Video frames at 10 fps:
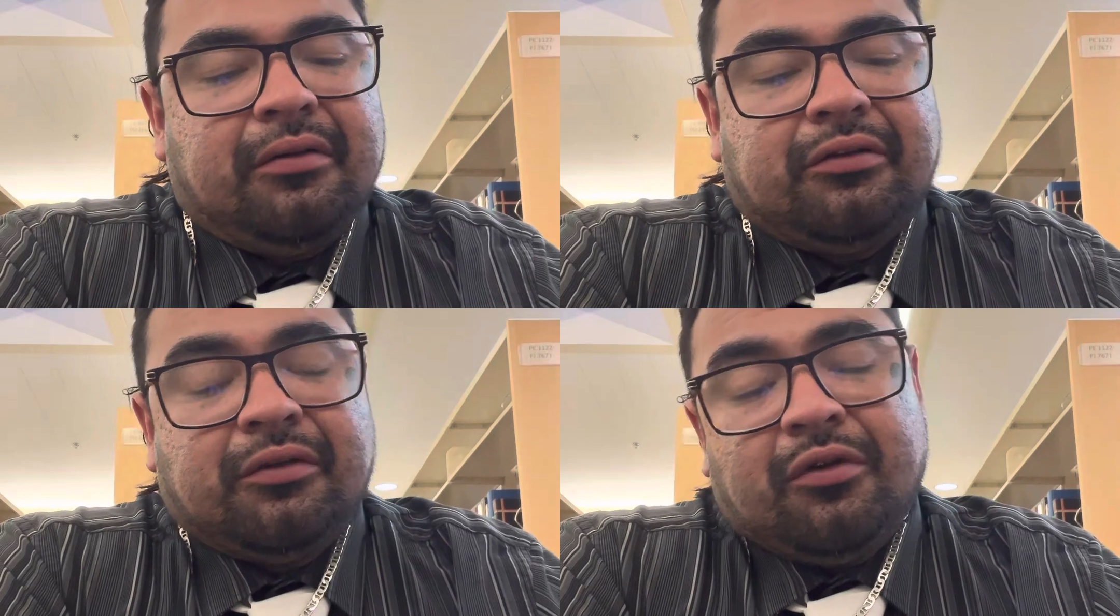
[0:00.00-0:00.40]

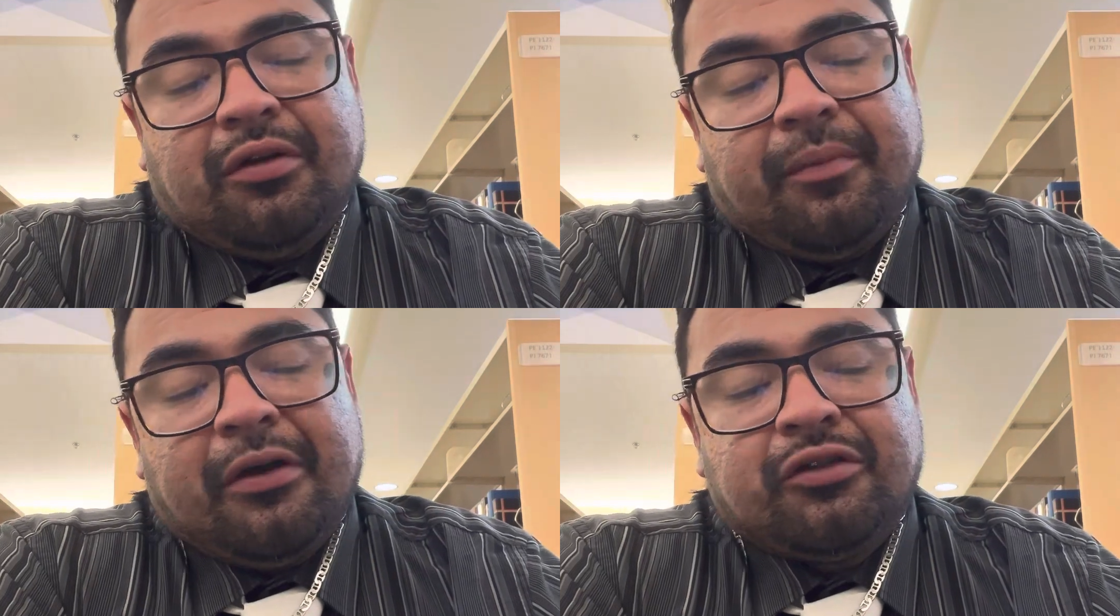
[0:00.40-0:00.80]
someone
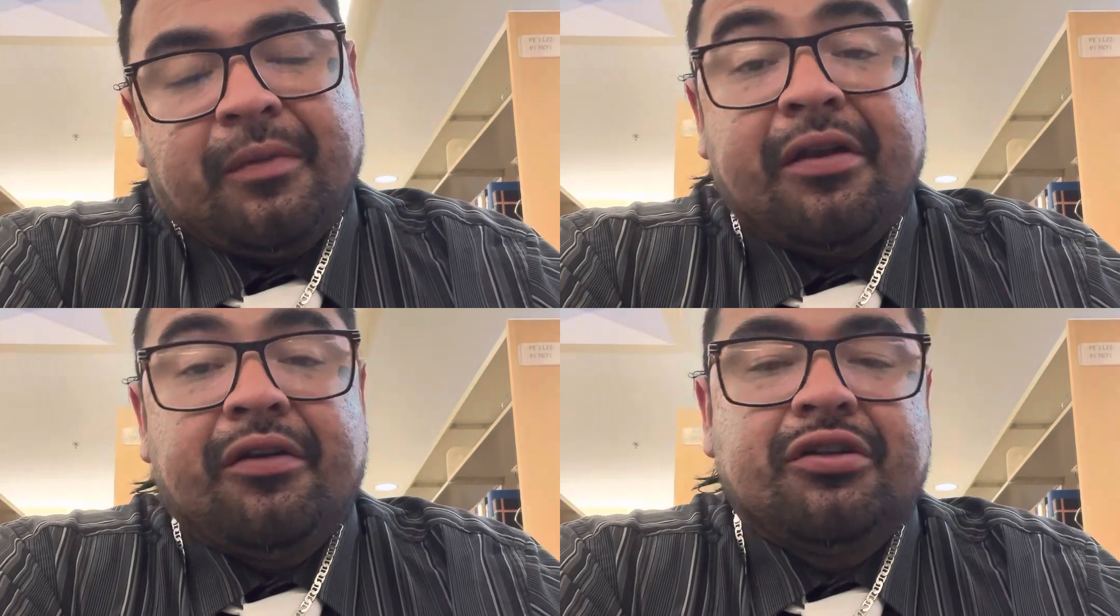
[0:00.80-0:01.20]
to bounce
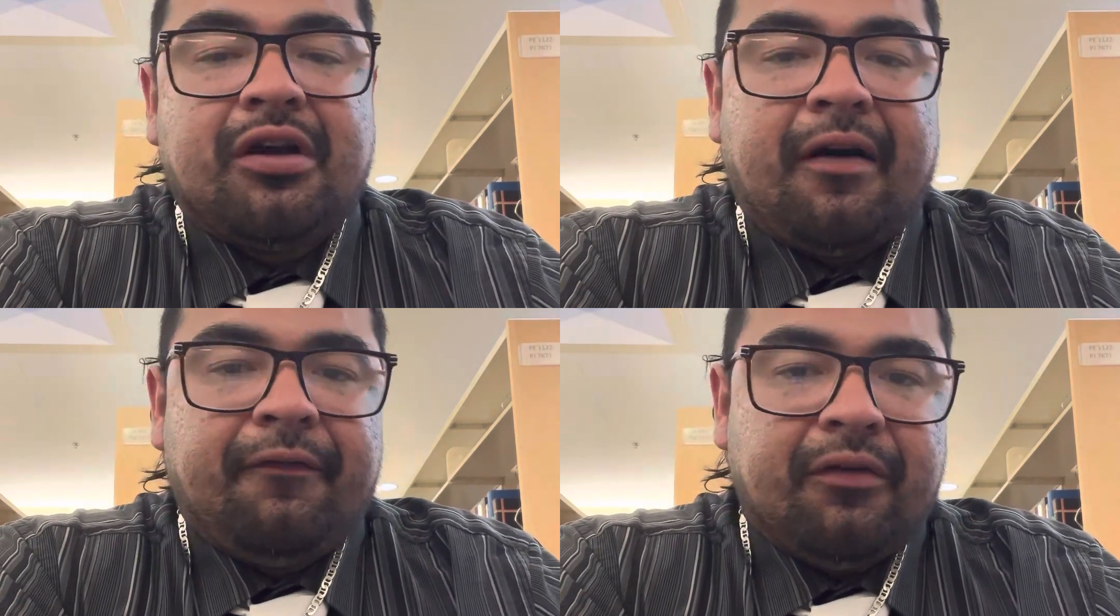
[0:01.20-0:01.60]
my energy
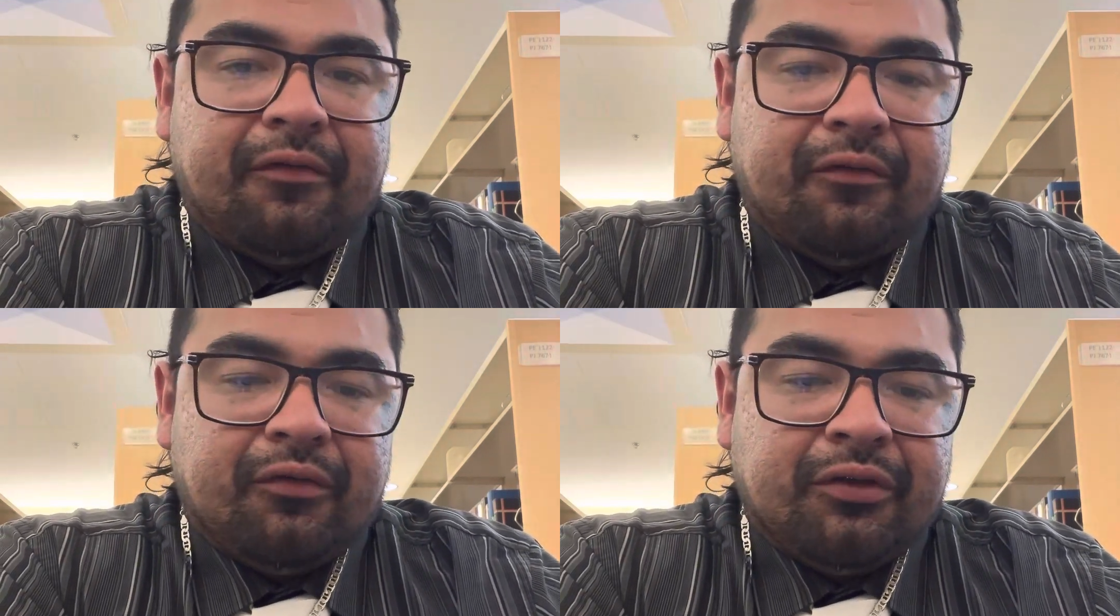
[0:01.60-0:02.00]
off
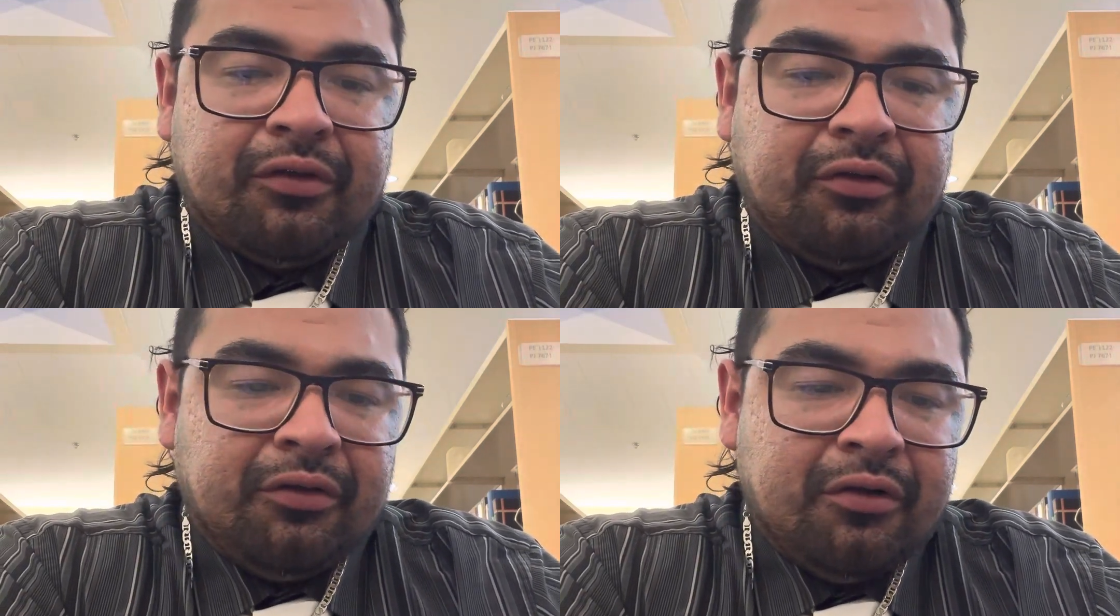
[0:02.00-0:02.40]
of, you
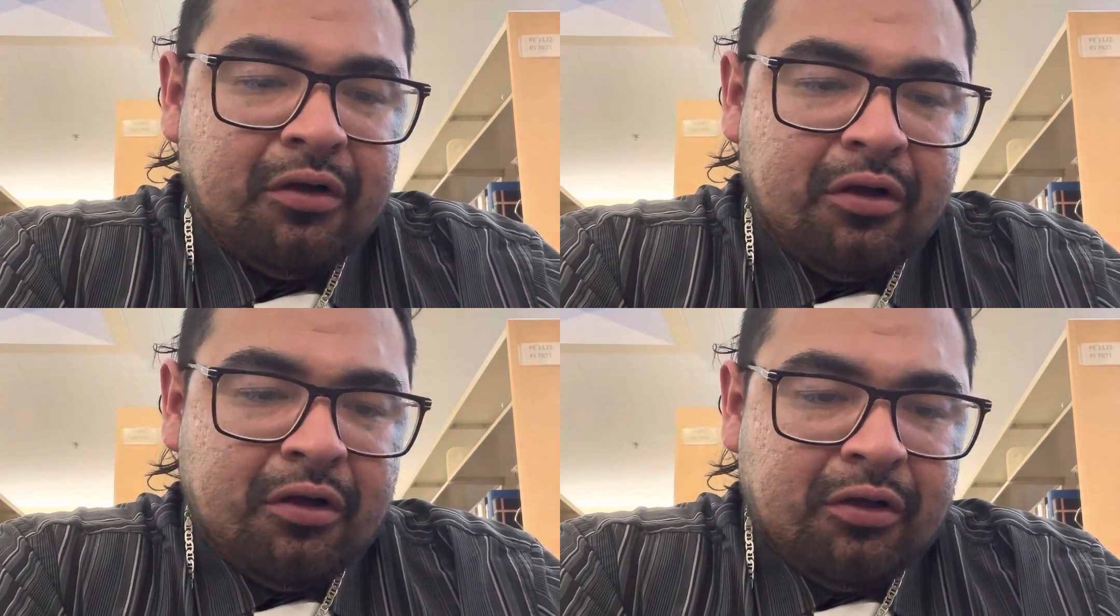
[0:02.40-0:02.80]
know,
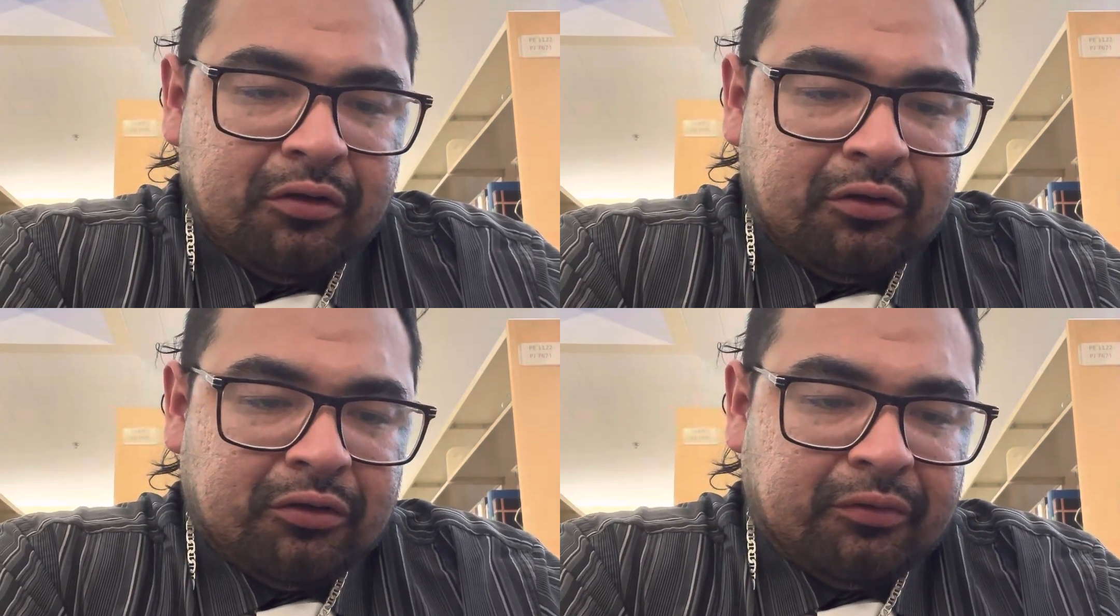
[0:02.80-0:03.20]

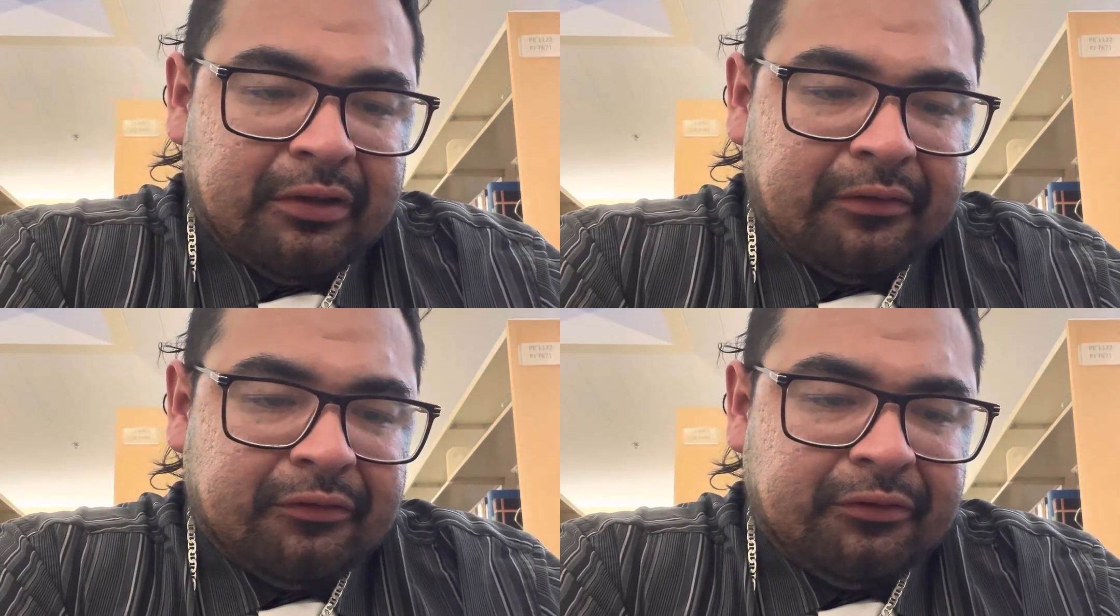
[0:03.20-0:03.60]
or
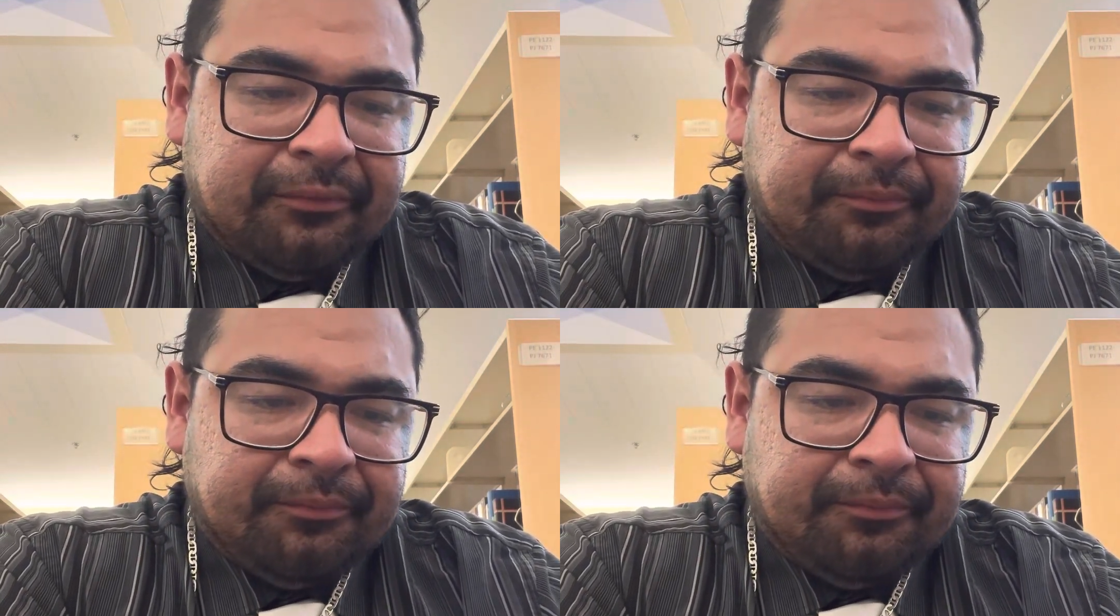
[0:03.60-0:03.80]
whatever.